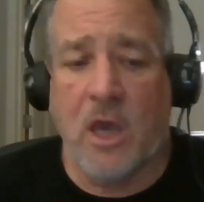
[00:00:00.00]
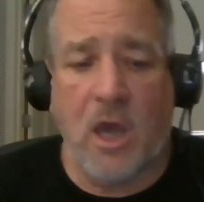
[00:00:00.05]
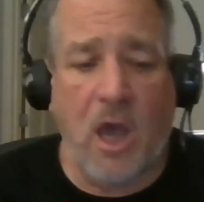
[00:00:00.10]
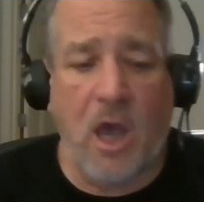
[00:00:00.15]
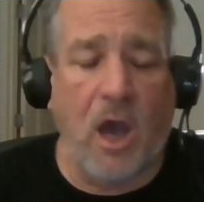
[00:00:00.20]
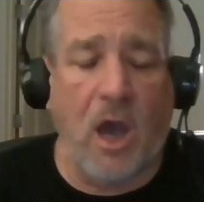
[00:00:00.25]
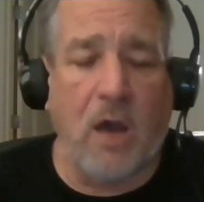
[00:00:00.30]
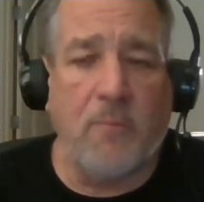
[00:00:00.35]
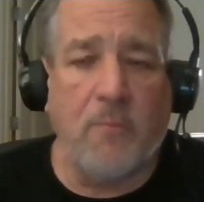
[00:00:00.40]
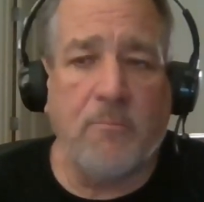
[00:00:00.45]

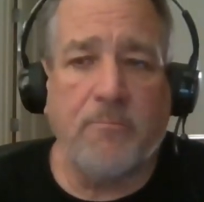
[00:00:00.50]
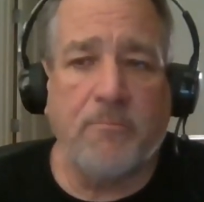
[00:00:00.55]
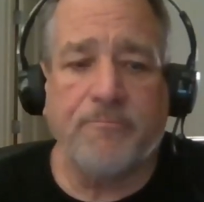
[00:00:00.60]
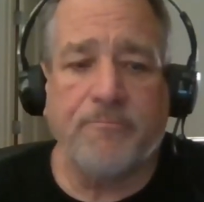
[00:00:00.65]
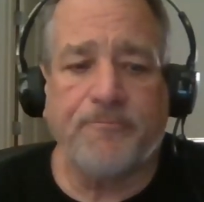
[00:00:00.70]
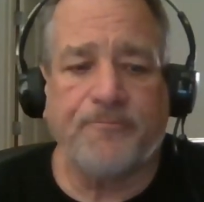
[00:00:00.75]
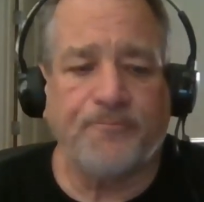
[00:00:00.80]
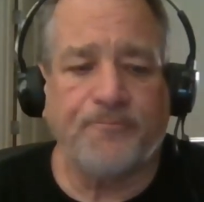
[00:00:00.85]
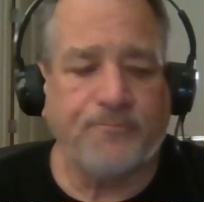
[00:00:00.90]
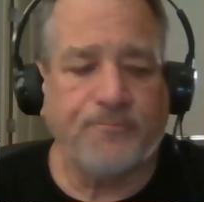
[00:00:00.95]

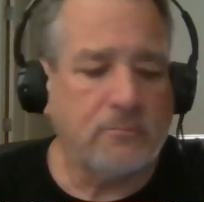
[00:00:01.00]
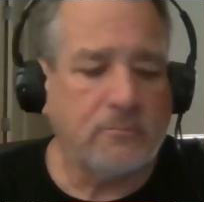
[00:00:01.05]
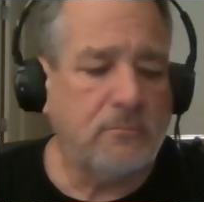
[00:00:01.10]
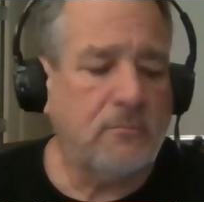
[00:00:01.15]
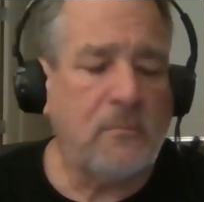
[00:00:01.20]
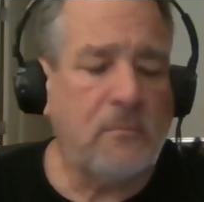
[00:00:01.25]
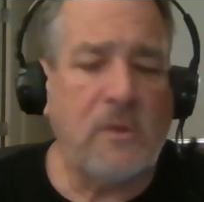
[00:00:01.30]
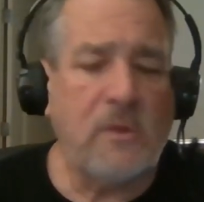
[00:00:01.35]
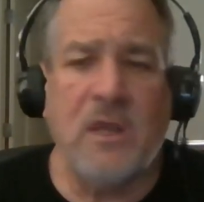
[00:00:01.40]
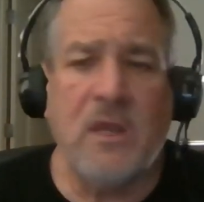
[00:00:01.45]

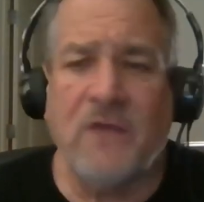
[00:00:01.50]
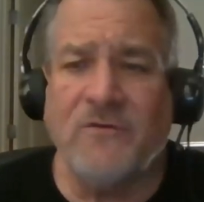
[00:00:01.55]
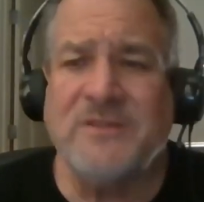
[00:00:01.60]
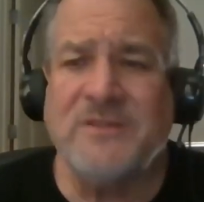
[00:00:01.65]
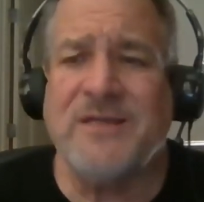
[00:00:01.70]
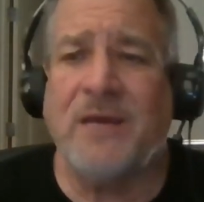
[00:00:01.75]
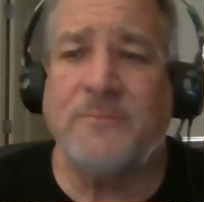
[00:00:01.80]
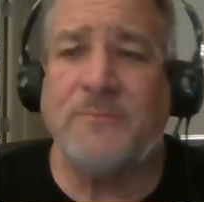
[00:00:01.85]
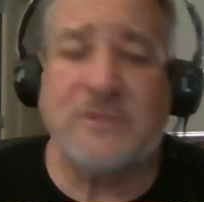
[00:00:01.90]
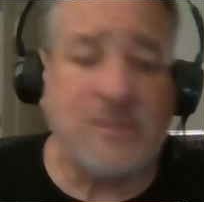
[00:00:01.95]
Every
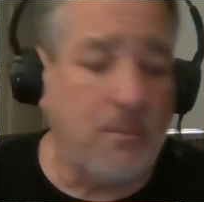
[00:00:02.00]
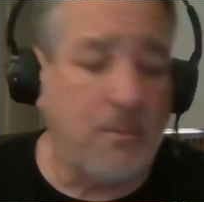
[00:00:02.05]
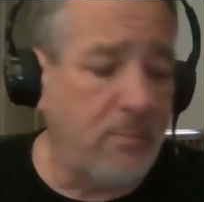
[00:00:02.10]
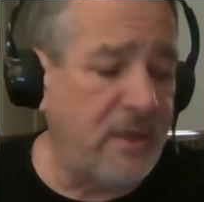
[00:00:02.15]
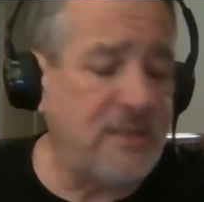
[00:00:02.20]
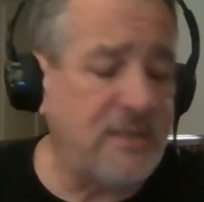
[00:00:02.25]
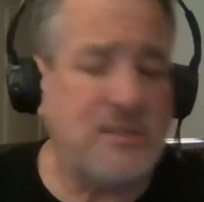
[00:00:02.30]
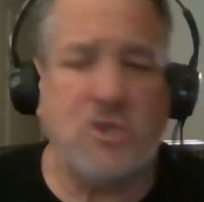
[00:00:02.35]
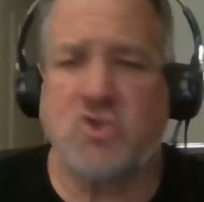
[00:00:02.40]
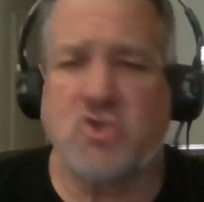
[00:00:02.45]
time
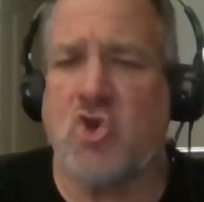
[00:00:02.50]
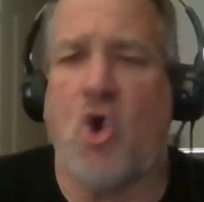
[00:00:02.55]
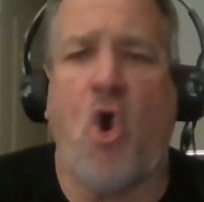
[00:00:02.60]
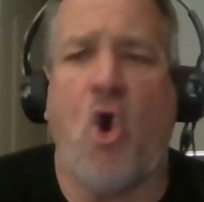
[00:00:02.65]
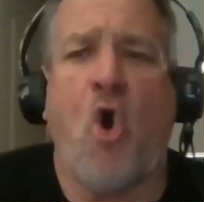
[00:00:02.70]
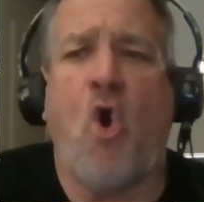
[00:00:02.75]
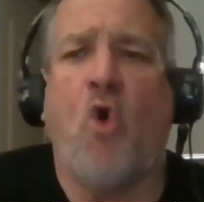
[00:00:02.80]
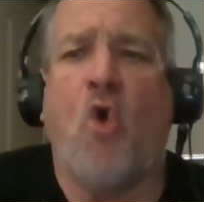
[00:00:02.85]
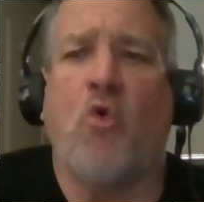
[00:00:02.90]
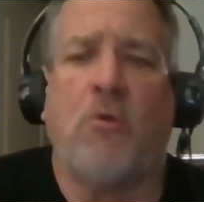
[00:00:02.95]
somebody says,
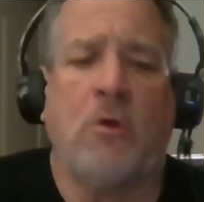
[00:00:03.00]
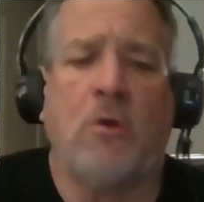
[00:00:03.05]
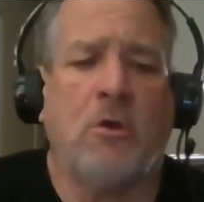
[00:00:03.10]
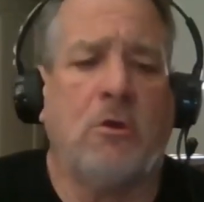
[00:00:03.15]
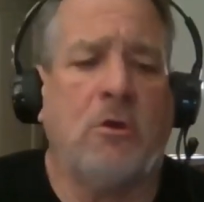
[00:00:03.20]
oh,